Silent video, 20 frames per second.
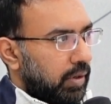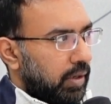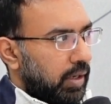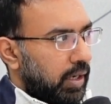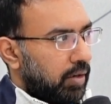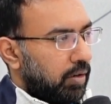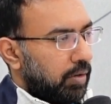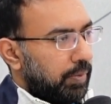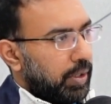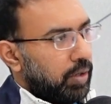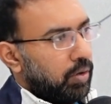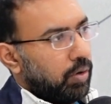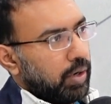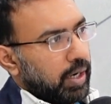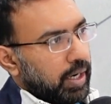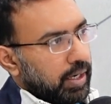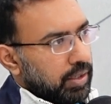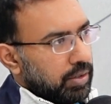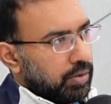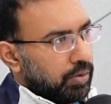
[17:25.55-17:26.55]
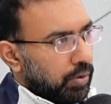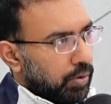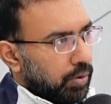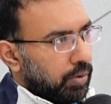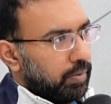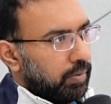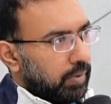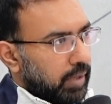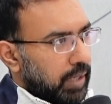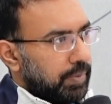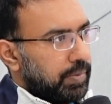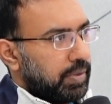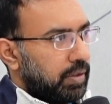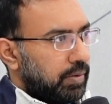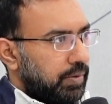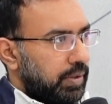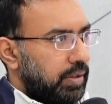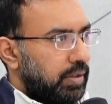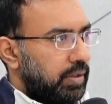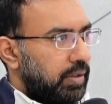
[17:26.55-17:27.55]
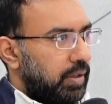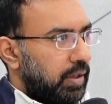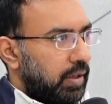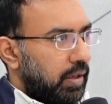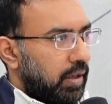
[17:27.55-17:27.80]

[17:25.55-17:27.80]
it will be GoDaddy's own name servers.